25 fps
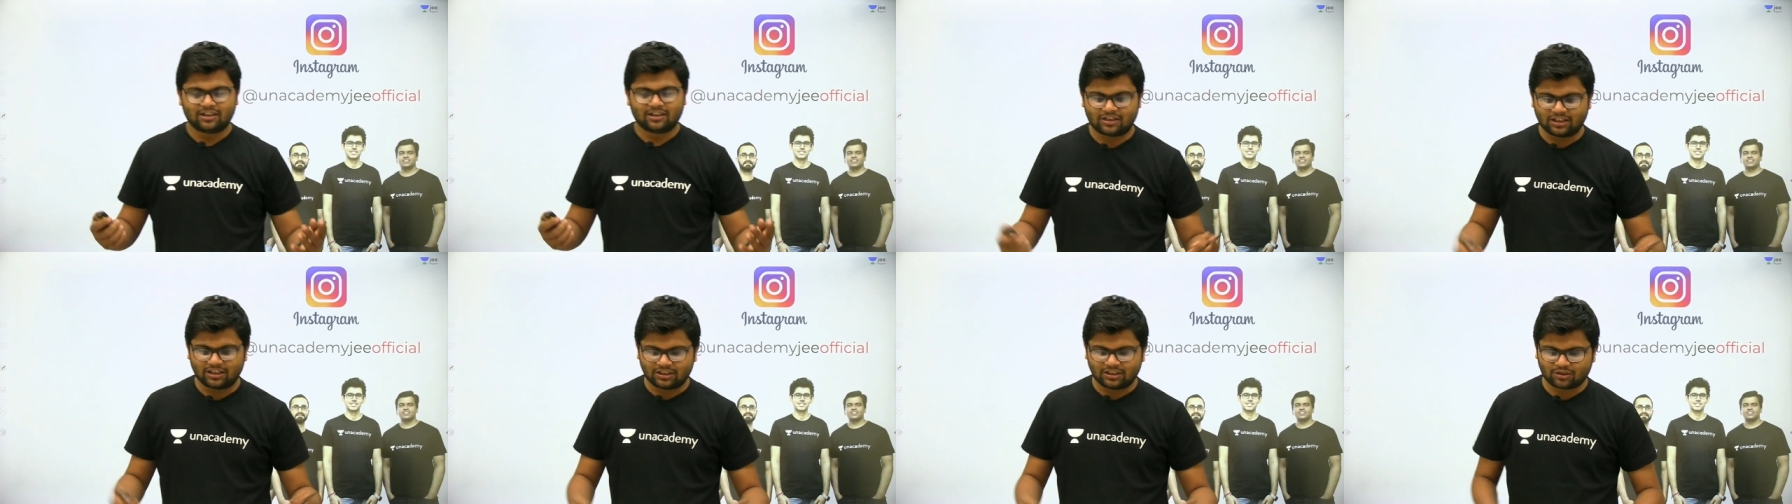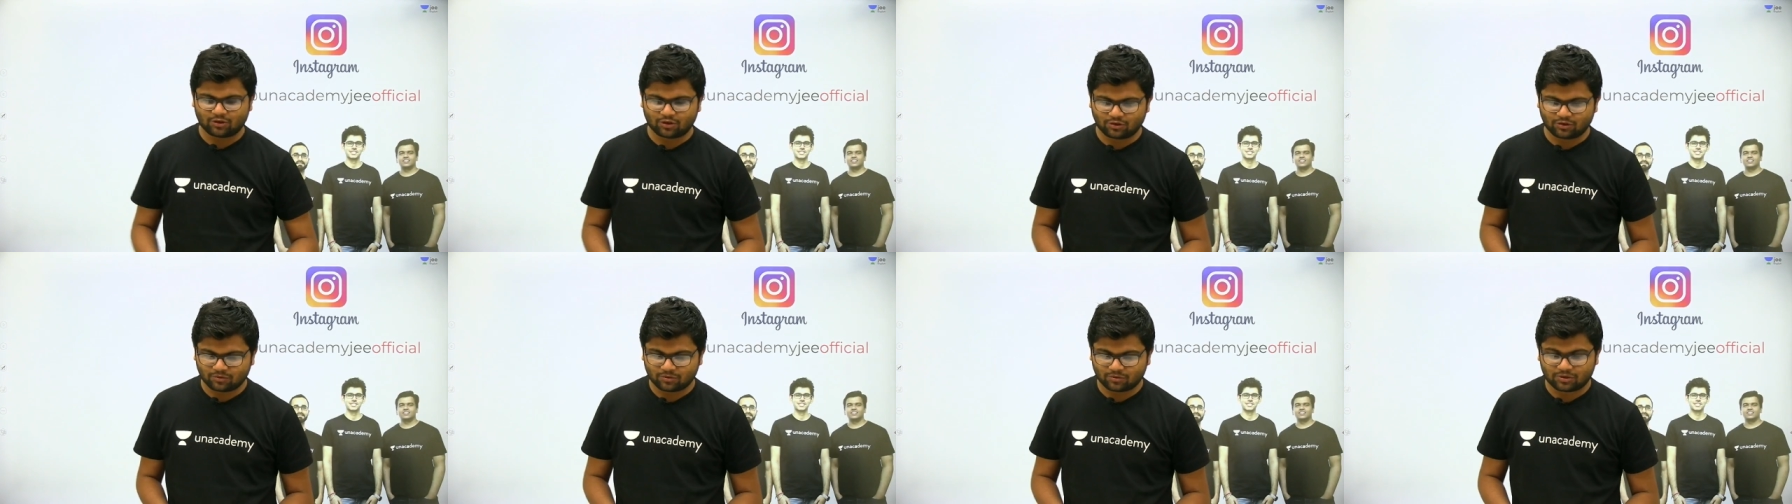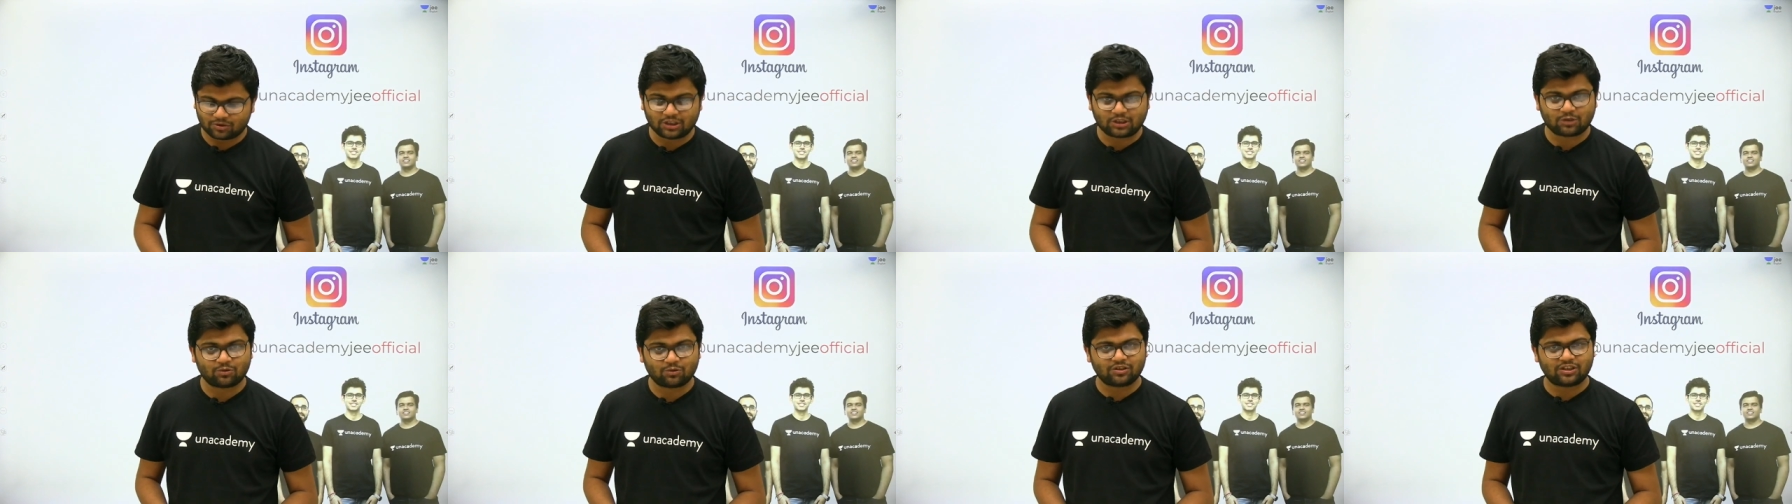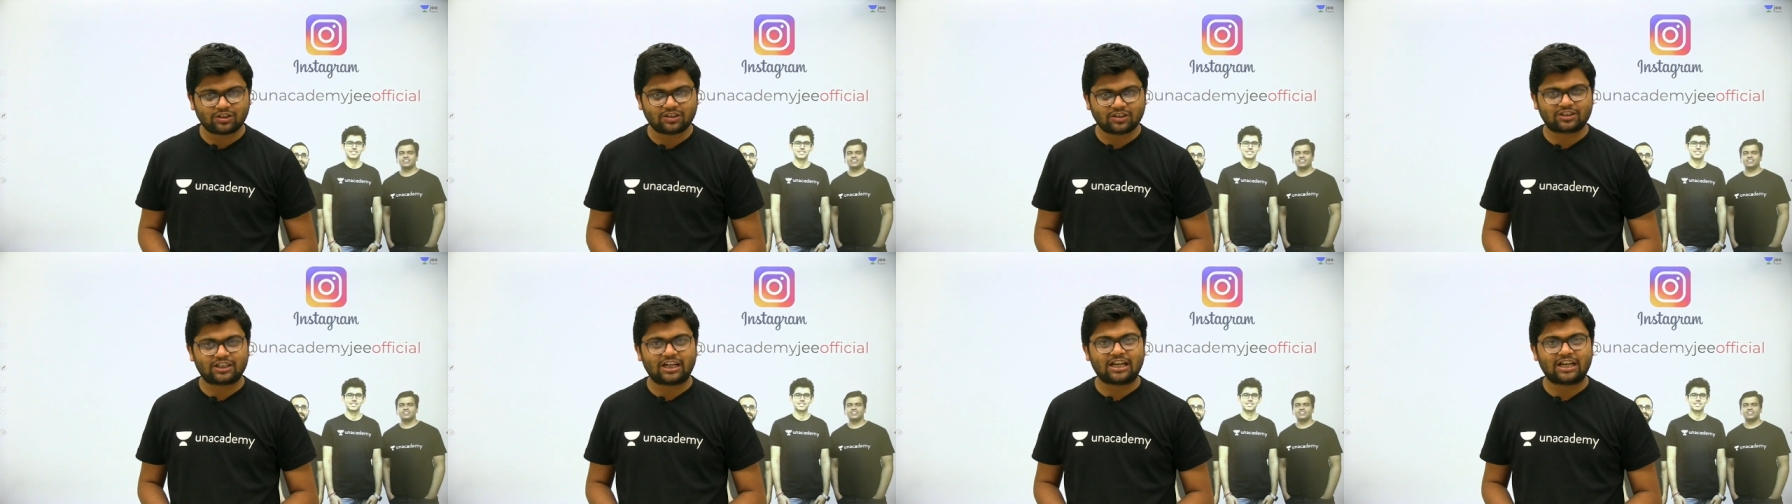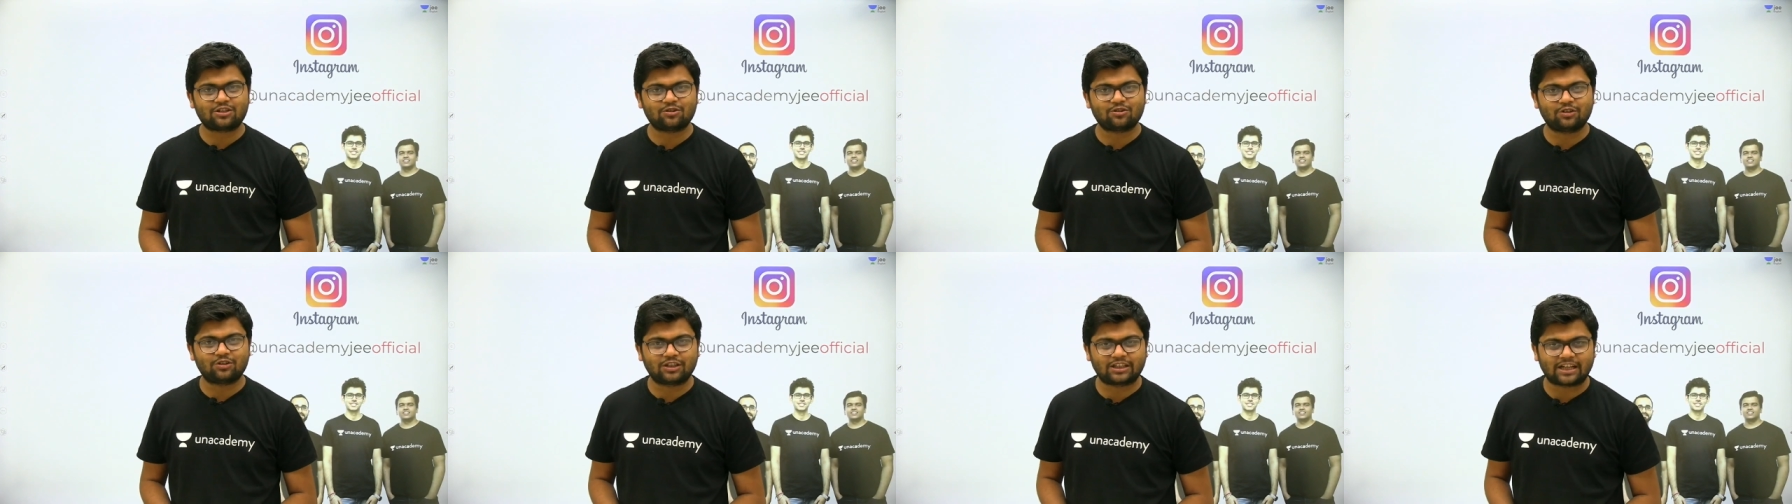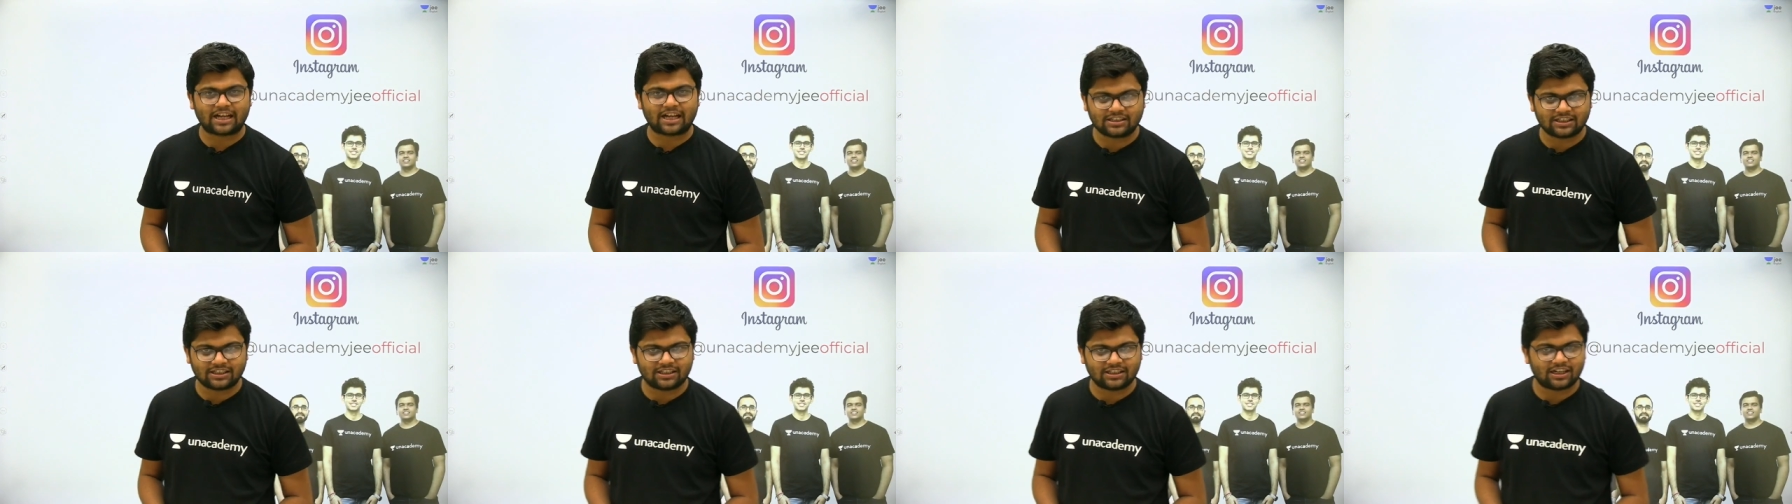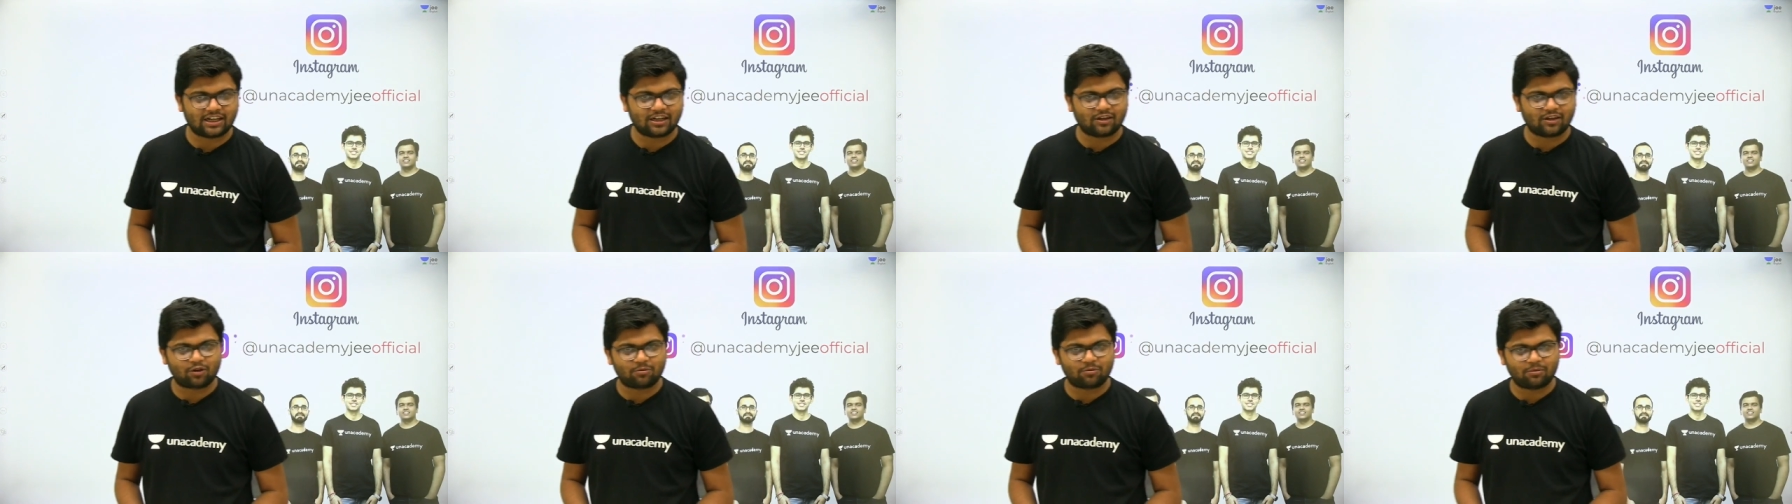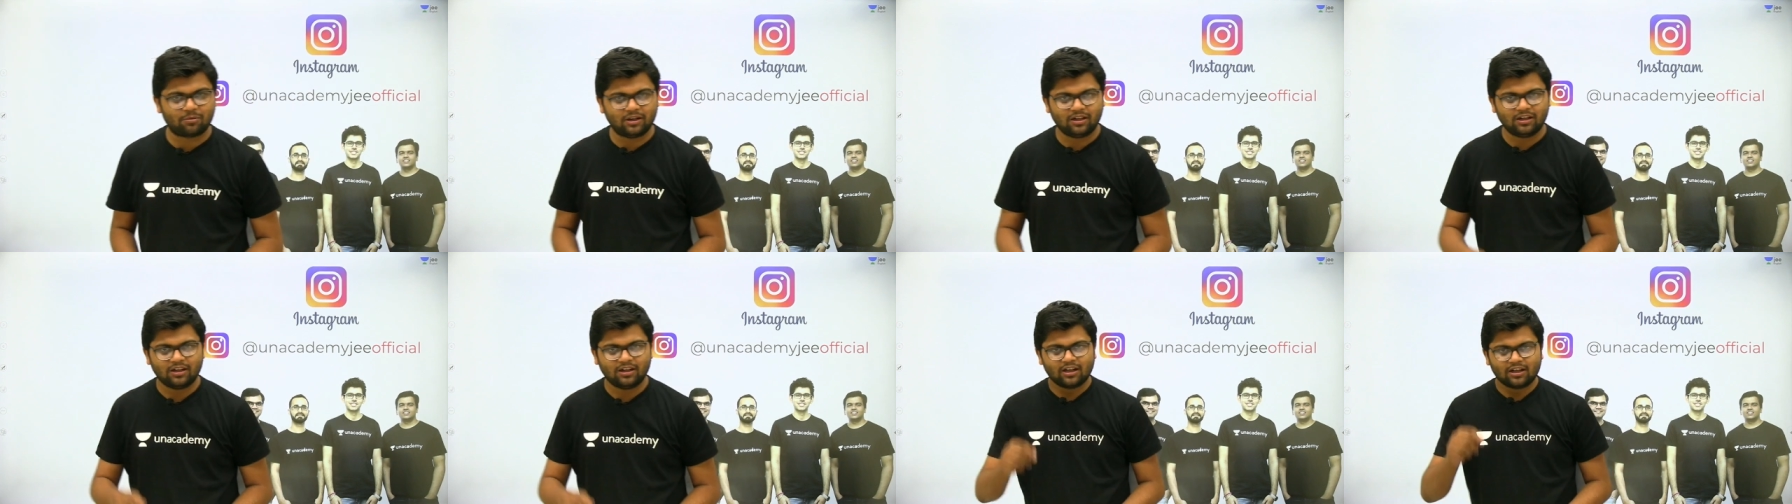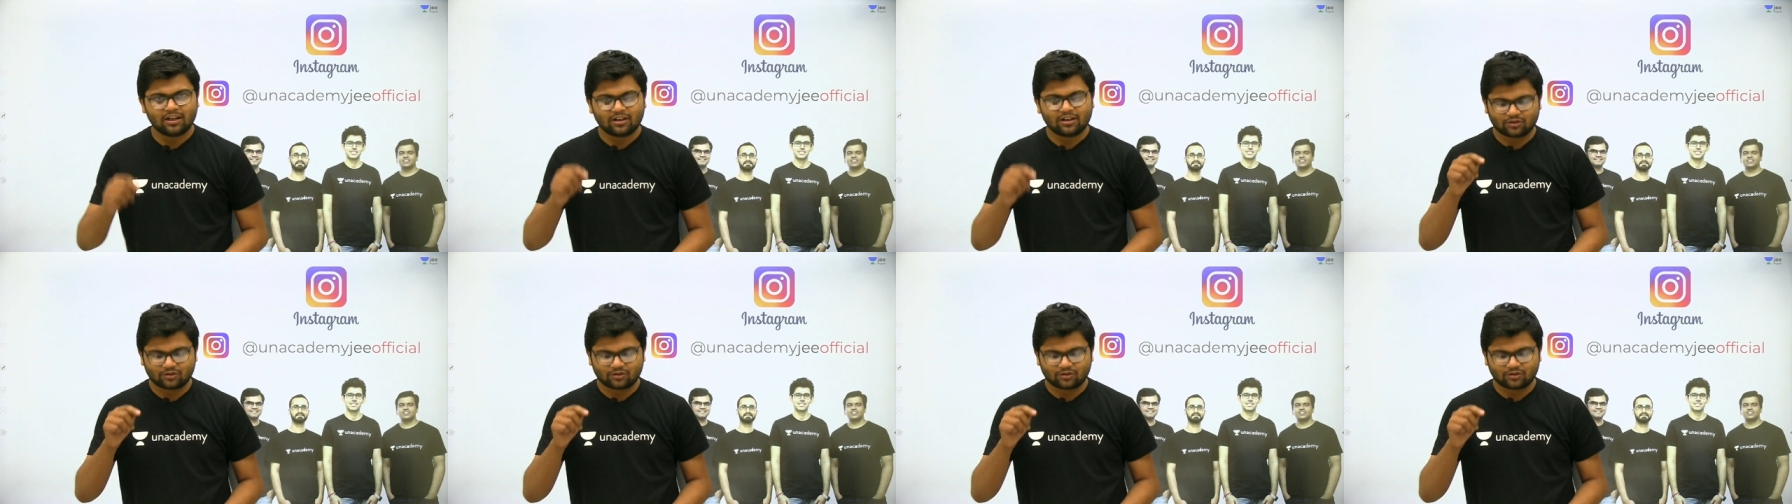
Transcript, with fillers: This was, this was the session on tangent and normal.